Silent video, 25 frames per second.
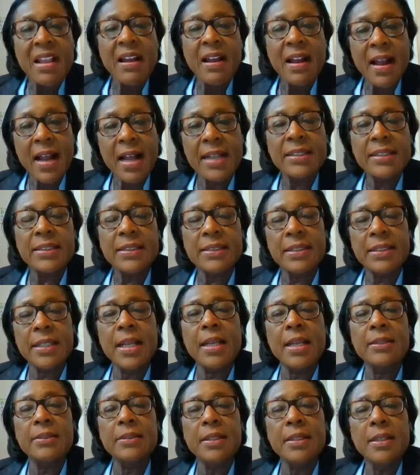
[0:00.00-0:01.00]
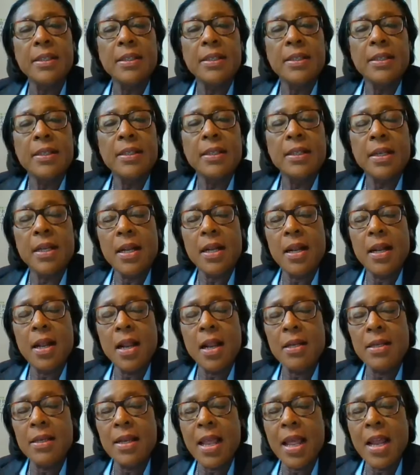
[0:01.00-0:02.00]
Hotsett, a
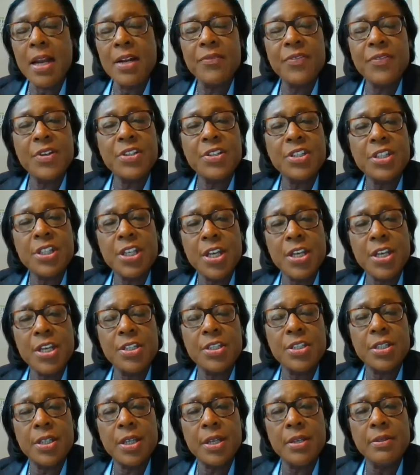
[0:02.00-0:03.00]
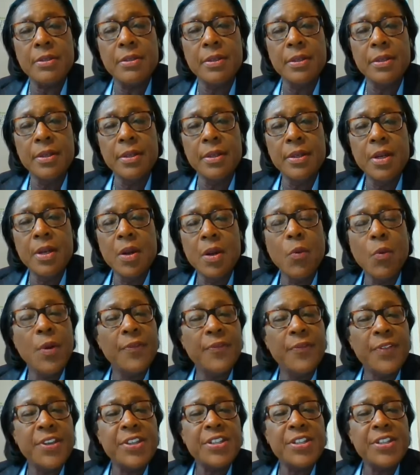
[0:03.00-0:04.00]
lot of attention
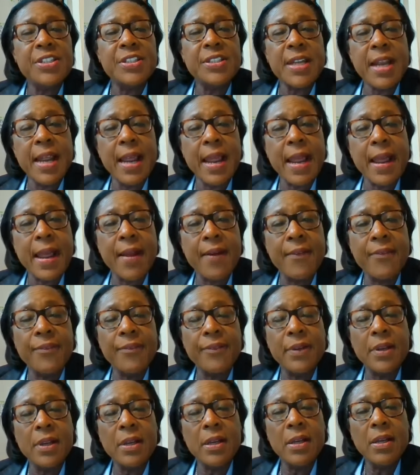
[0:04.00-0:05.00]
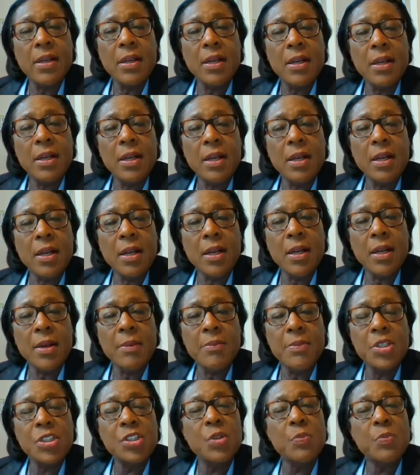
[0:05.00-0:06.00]
with his staff.
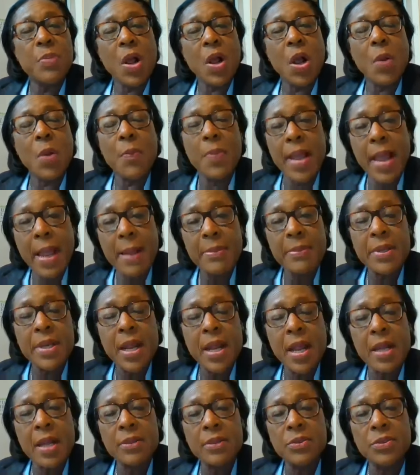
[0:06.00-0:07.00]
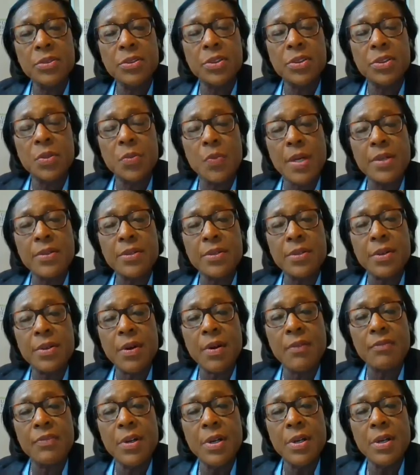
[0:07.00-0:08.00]
Mr. Paul Babcock, who's
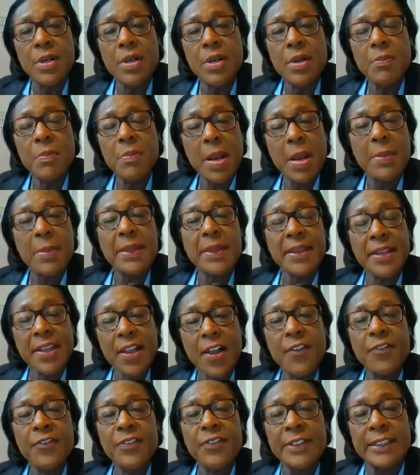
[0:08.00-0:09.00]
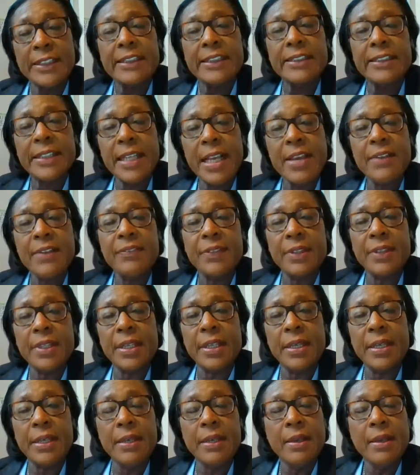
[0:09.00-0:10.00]
Director of Public Health and
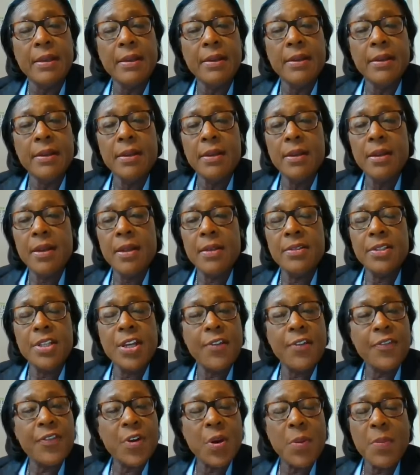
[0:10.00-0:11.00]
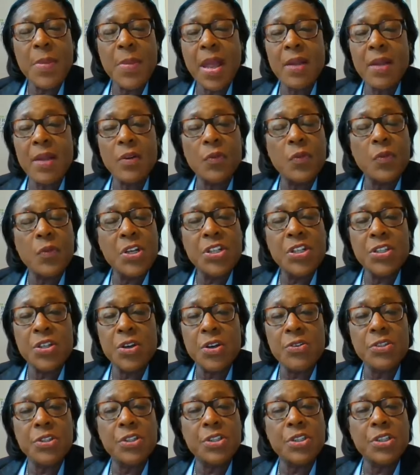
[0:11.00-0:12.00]
Safety, a different amount of
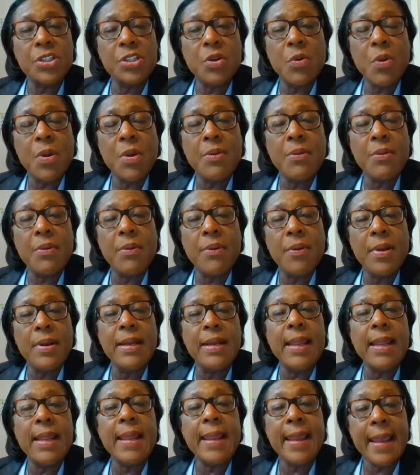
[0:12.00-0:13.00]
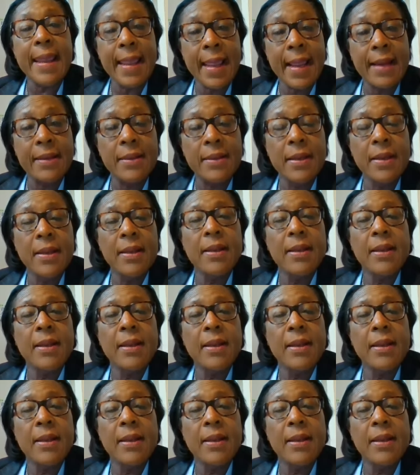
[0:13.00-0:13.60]
research is going on. And